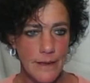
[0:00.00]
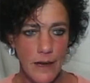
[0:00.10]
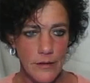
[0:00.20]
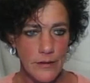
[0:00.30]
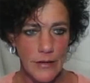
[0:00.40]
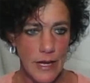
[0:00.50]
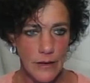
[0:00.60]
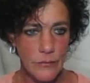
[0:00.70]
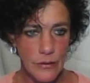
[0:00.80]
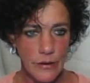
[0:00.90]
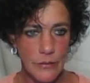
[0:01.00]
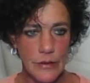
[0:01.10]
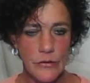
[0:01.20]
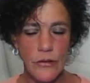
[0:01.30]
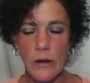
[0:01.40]
all of it. I don't want to go
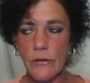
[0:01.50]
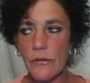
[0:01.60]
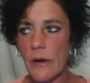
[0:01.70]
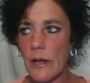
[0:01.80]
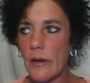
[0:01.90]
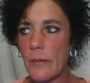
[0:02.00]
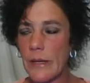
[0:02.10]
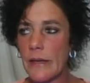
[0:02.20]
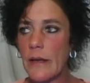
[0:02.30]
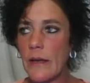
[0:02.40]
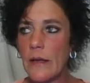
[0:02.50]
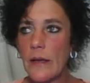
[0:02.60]
into chakras right now, but